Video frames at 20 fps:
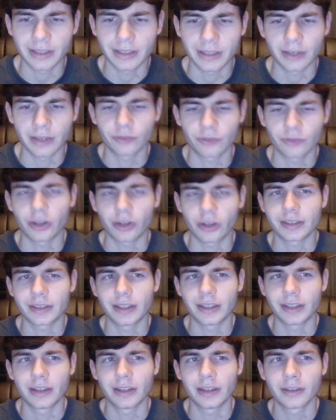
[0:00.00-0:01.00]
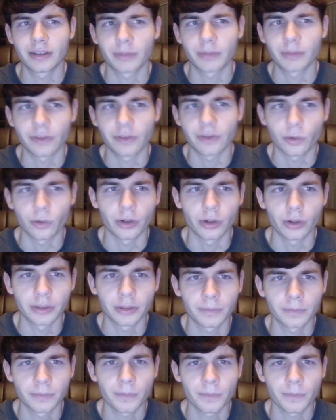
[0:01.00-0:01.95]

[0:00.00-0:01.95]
They rested before